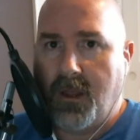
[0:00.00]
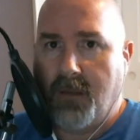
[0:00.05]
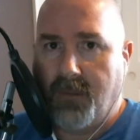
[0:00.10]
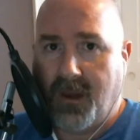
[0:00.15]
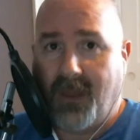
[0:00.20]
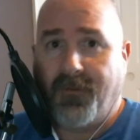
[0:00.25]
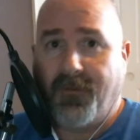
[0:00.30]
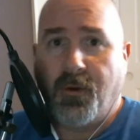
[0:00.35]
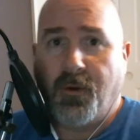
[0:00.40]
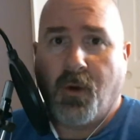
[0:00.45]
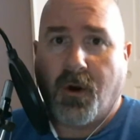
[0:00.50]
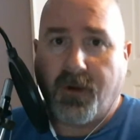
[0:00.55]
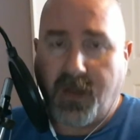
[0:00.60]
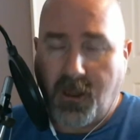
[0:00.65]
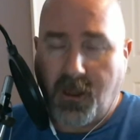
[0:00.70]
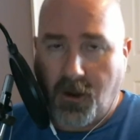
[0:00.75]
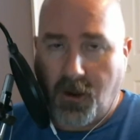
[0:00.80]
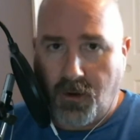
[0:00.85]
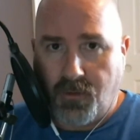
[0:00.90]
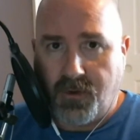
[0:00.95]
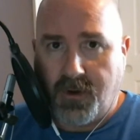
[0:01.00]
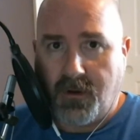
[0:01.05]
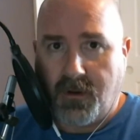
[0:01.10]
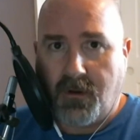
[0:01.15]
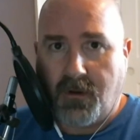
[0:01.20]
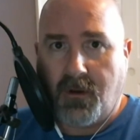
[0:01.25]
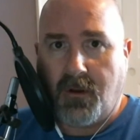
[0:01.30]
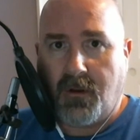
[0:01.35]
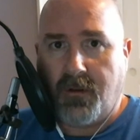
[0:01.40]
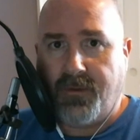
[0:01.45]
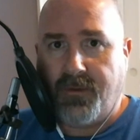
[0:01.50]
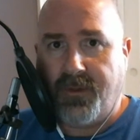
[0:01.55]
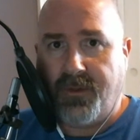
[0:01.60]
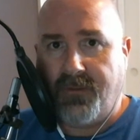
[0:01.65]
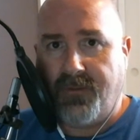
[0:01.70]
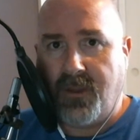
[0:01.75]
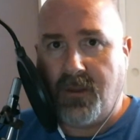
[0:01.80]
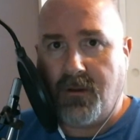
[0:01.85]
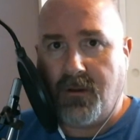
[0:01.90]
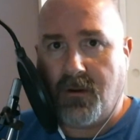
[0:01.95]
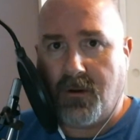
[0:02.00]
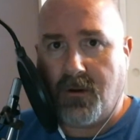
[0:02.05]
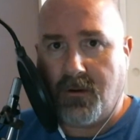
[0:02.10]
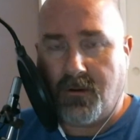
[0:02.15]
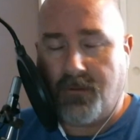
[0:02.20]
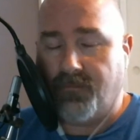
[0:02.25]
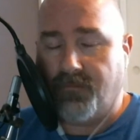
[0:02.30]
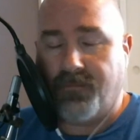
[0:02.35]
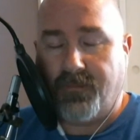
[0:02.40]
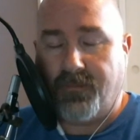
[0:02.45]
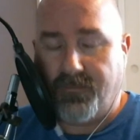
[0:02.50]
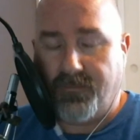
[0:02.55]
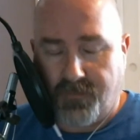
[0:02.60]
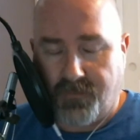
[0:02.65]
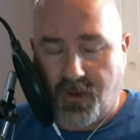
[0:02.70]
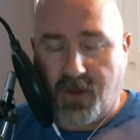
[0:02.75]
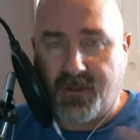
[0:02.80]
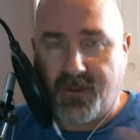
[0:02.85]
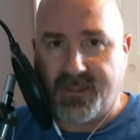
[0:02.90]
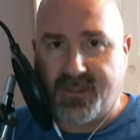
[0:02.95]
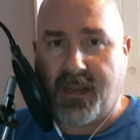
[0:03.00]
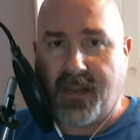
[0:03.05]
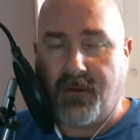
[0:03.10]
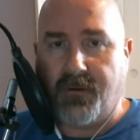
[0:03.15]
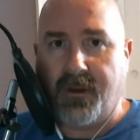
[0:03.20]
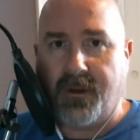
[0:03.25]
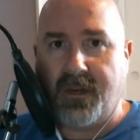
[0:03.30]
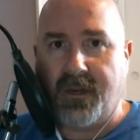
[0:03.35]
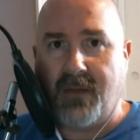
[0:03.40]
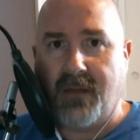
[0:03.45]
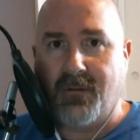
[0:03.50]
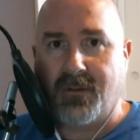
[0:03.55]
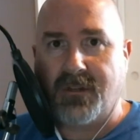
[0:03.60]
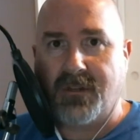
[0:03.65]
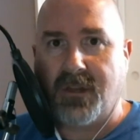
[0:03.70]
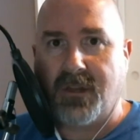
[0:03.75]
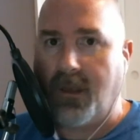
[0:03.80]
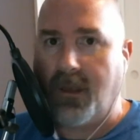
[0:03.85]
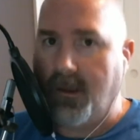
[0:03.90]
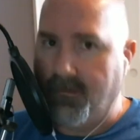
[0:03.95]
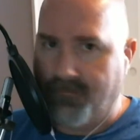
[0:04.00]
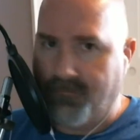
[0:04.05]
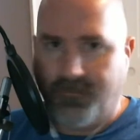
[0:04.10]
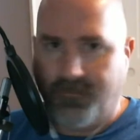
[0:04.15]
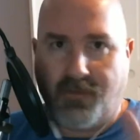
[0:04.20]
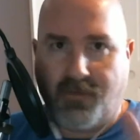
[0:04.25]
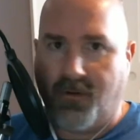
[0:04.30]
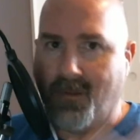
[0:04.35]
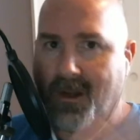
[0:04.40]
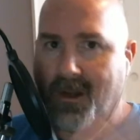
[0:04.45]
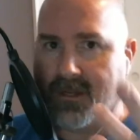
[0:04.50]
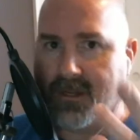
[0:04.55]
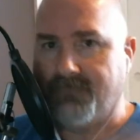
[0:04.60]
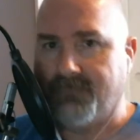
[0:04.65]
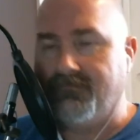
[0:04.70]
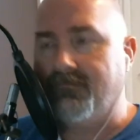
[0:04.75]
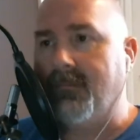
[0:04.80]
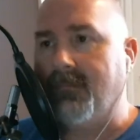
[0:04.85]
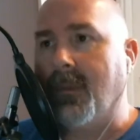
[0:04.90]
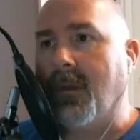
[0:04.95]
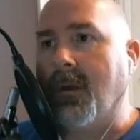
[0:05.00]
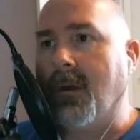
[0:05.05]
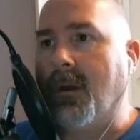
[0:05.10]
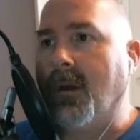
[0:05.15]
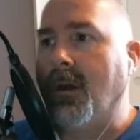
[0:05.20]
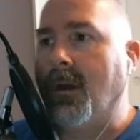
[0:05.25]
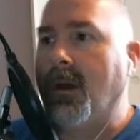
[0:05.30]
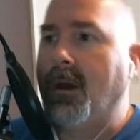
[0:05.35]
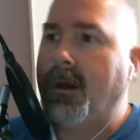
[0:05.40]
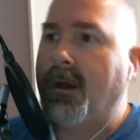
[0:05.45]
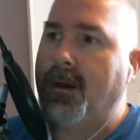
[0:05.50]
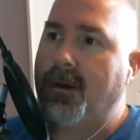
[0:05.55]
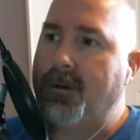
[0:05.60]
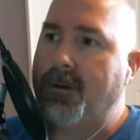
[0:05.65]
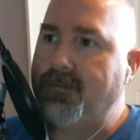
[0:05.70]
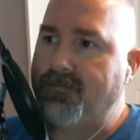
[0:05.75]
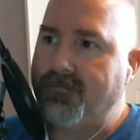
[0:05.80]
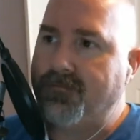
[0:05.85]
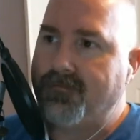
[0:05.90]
But if you already yeah. owned all the VR or all the Zaccaria tables, three bucks. Um,